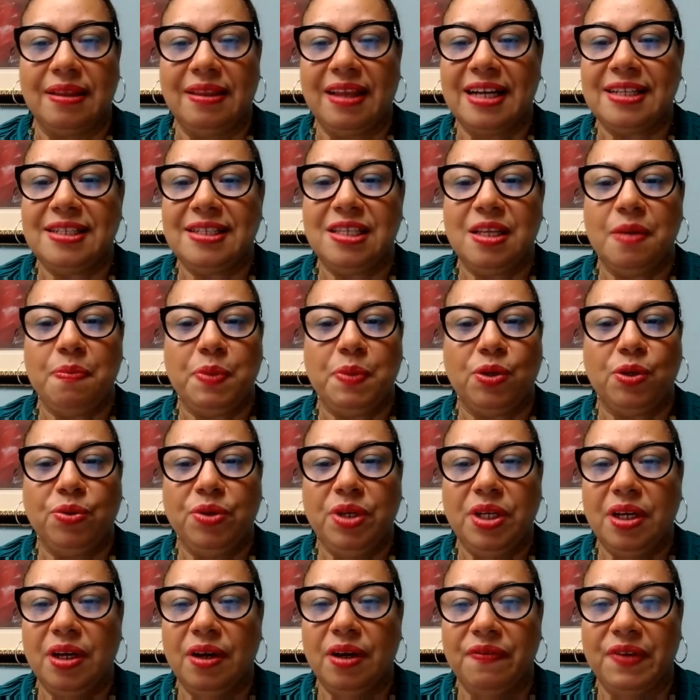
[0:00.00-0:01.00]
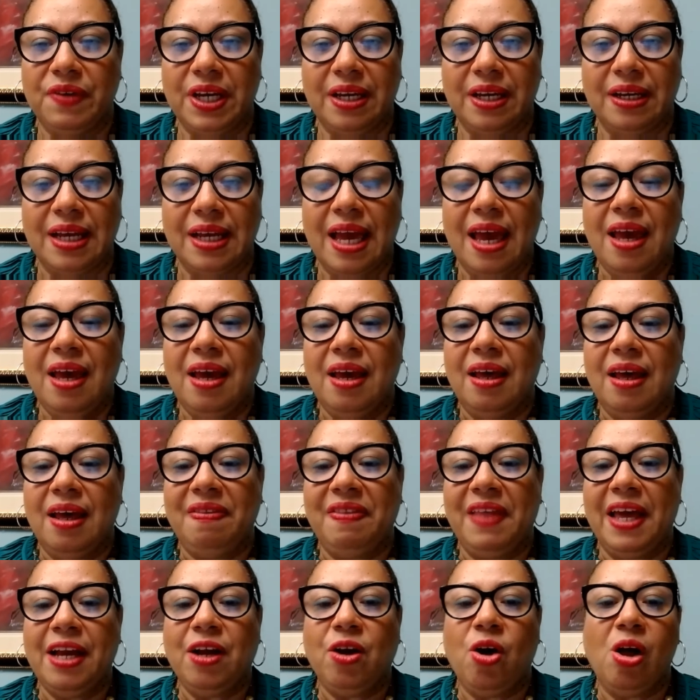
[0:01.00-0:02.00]
That's the beauty of it.
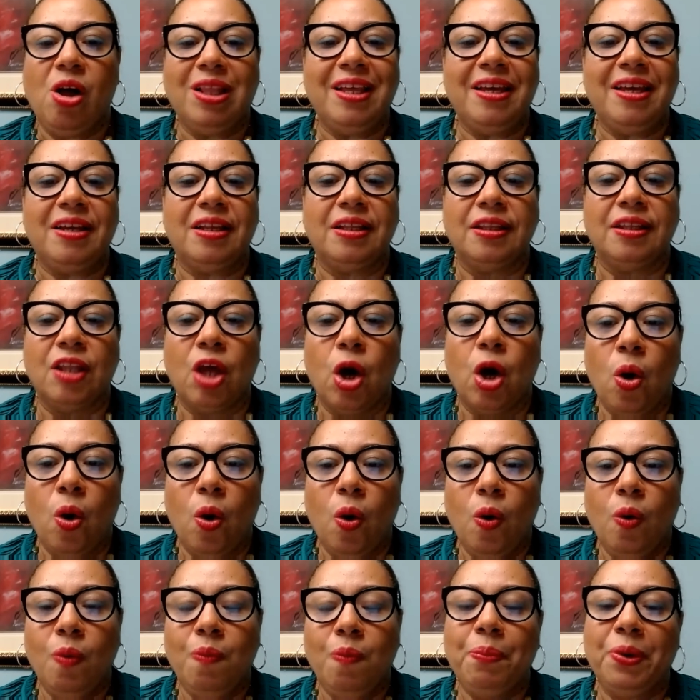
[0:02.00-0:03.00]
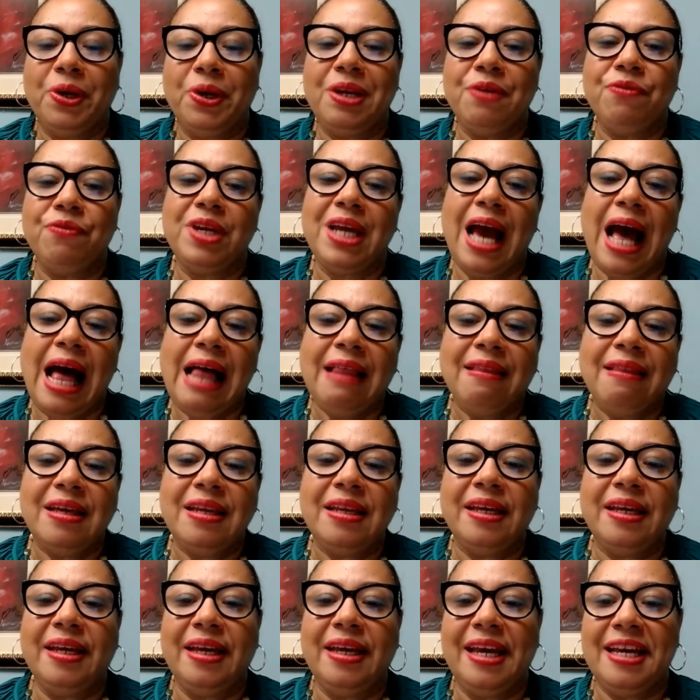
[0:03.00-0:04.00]
They call it a loan, but in
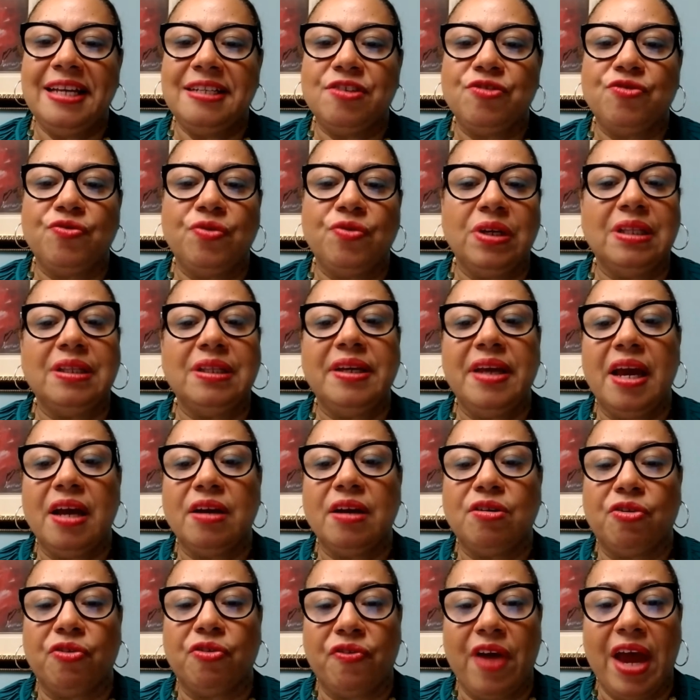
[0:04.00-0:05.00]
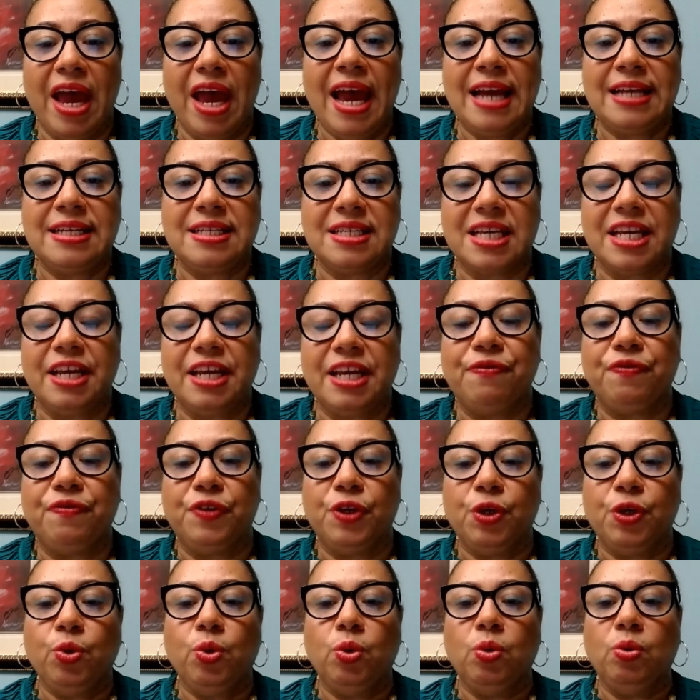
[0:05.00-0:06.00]
reality, it's really a grant if
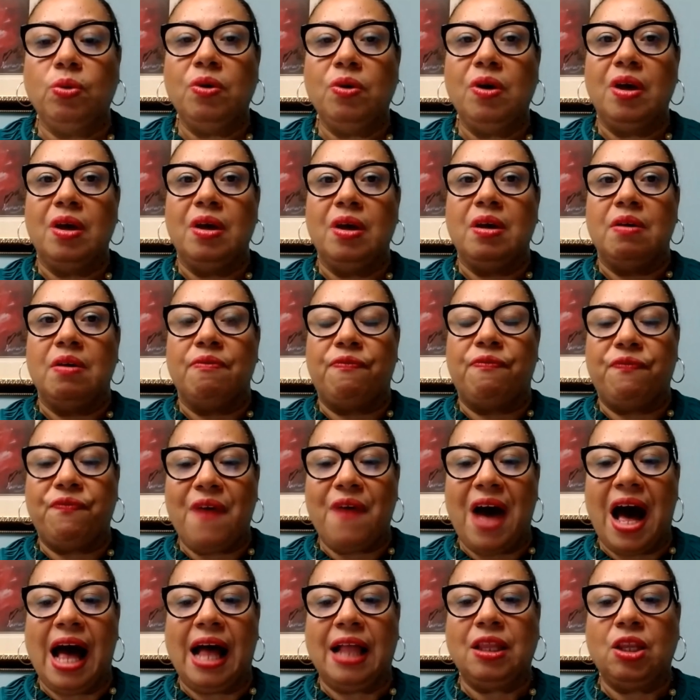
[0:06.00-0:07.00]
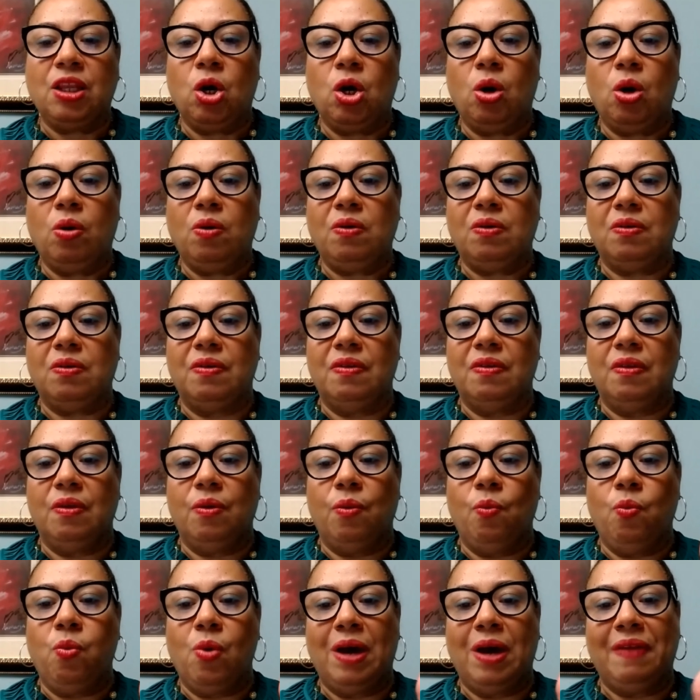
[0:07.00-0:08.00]
you follow
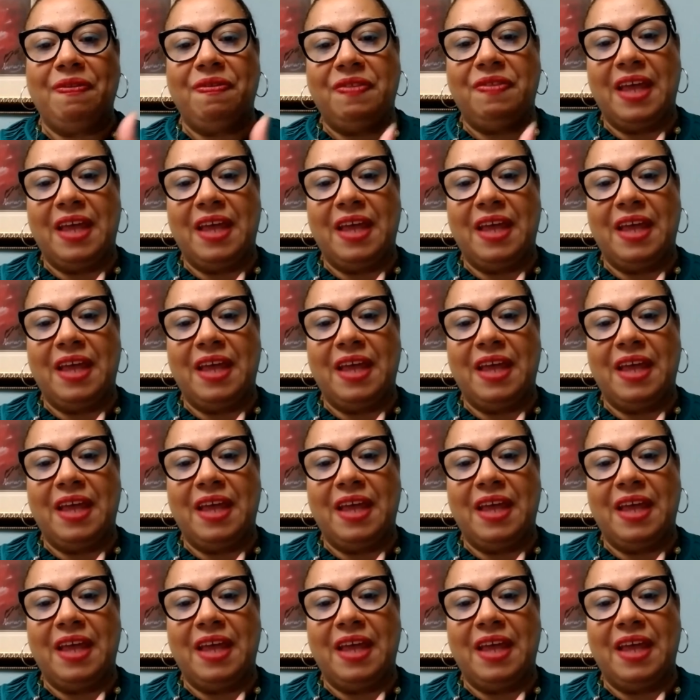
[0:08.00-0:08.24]
what